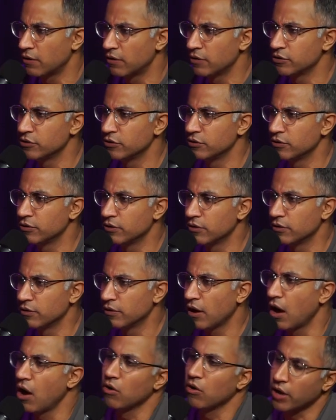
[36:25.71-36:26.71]
Nothing.
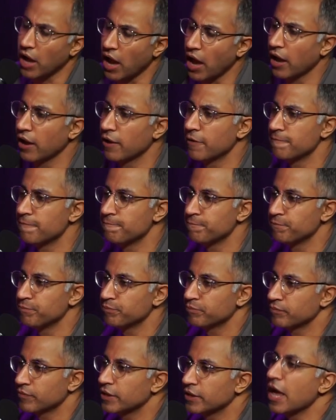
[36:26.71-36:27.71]
Oh, okay. Crazy
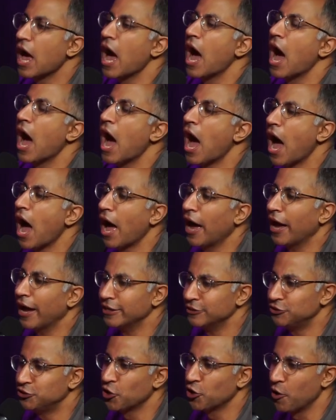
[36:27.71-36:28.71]
people. Yeah, Yeah,
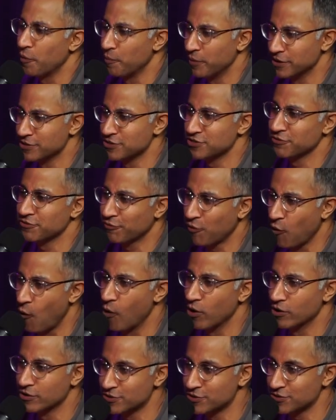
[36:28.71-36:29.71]
yeah, Germans, of
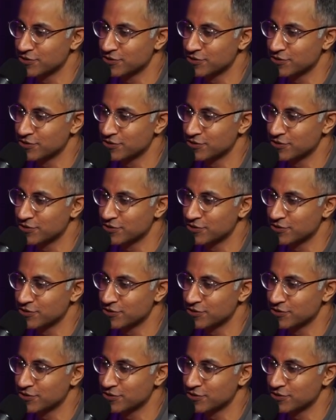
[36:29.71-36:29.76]
course.